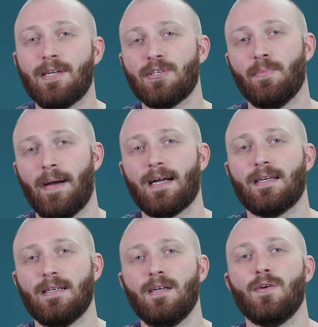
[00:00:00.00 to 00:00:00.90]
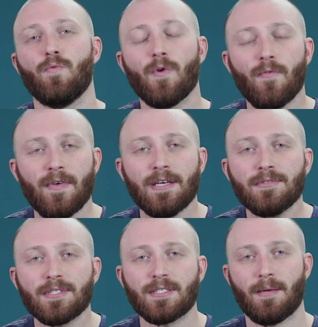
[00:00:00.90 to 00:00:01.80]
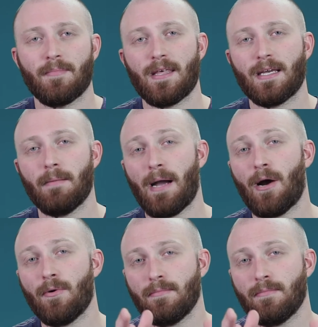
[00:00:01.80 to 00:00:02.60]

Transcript: Nickelback reveals something about